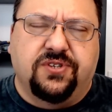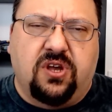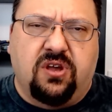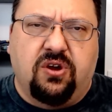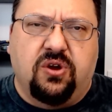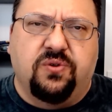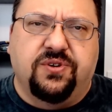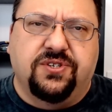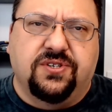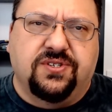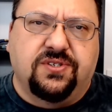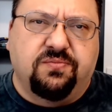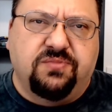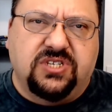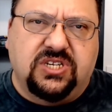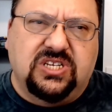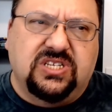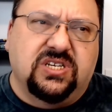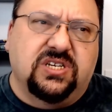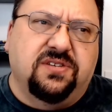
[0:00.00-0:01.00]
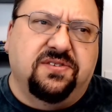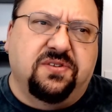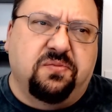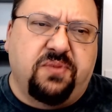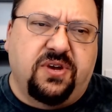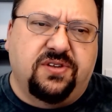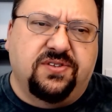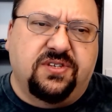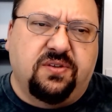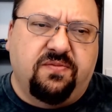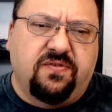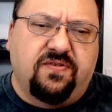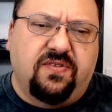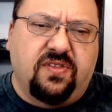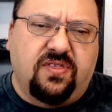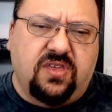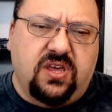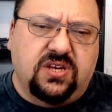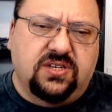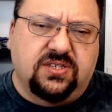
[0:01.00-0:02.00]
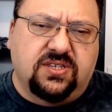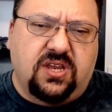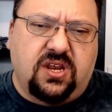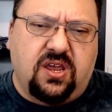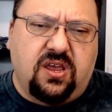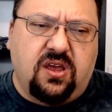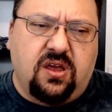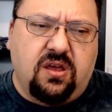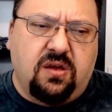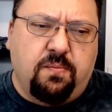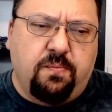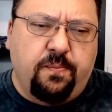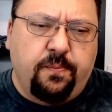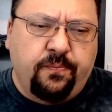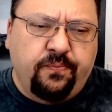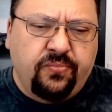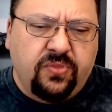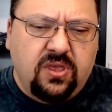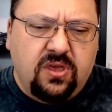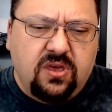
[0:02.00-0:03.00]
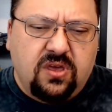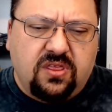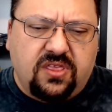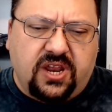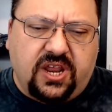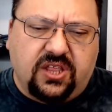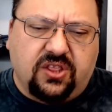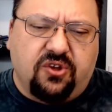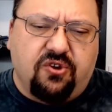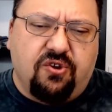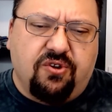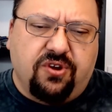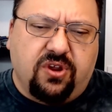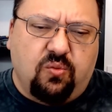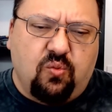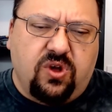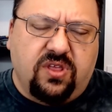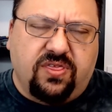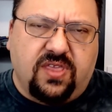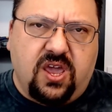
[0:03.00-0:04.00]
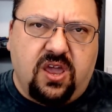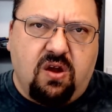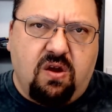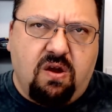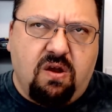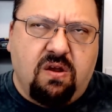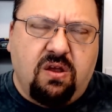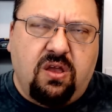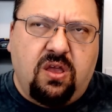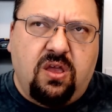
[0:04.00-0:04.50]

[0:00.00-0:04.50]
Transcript: I'll go into some details about some of the things that I learned and what they are,